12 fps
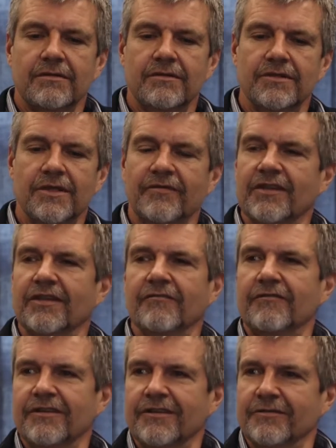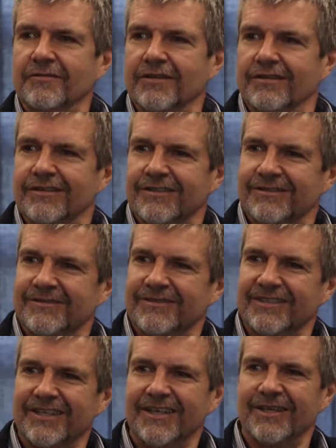do something different in the world.
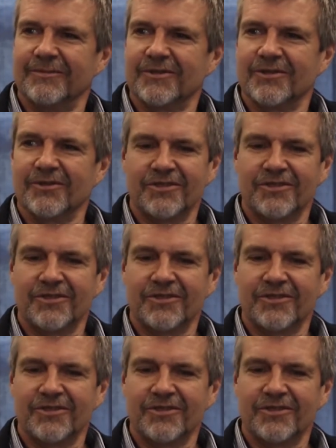It's